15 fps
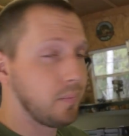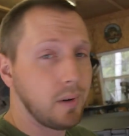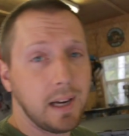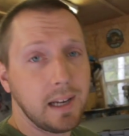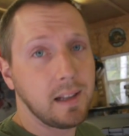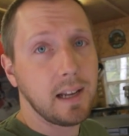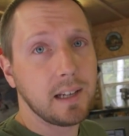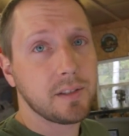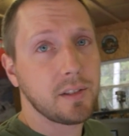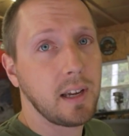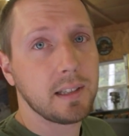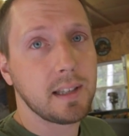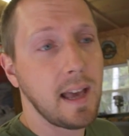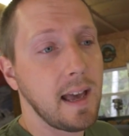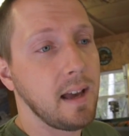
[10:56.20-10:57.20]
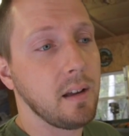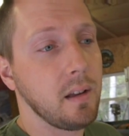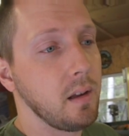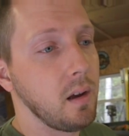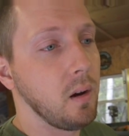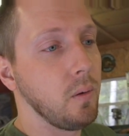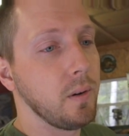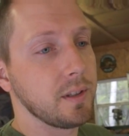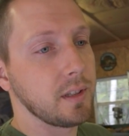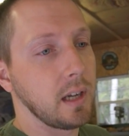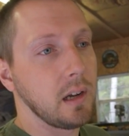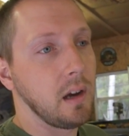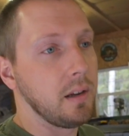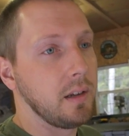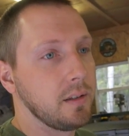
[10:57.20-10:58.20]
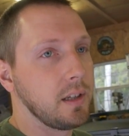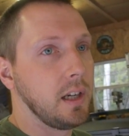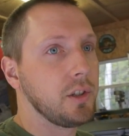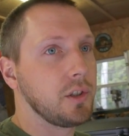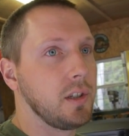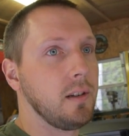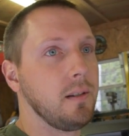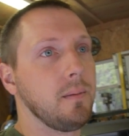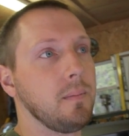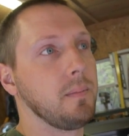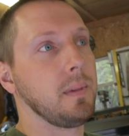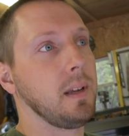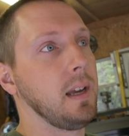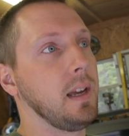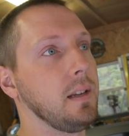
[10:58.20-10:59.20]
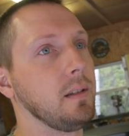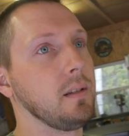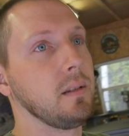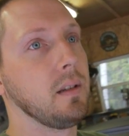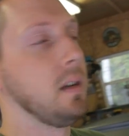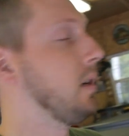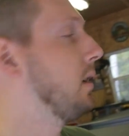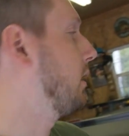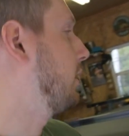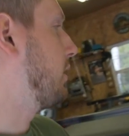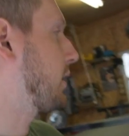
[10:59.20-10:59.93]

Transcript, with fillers: brake lights like that always get condensation in them and you